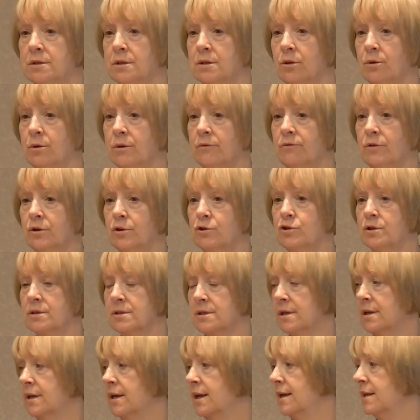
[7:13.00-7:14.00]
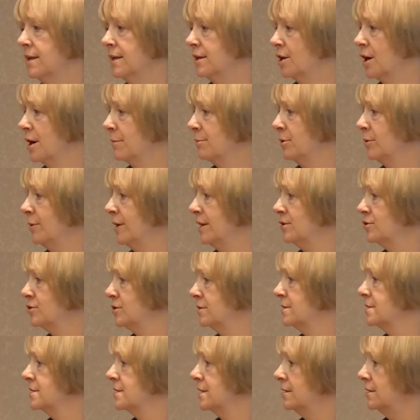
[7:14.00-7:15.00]
So if you're just Canadian
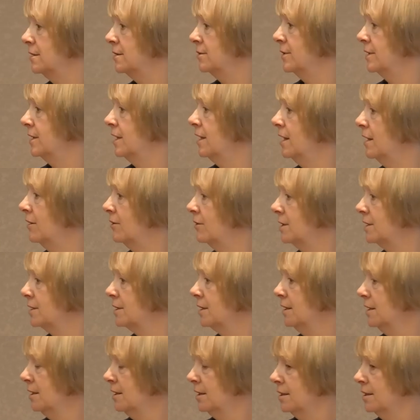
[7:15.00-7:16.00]
operations and you inherit